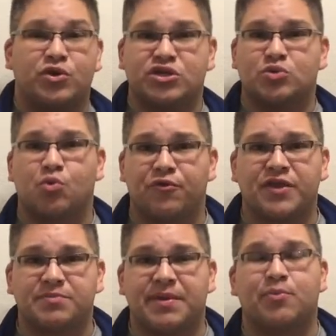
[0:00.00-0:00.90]
which is where
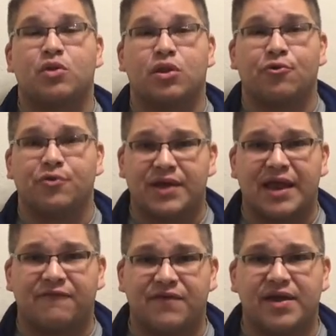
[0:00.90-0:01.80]
these people learned
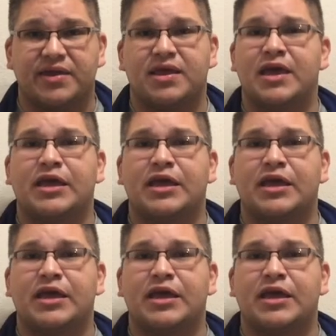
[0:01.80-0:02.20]
how to fight.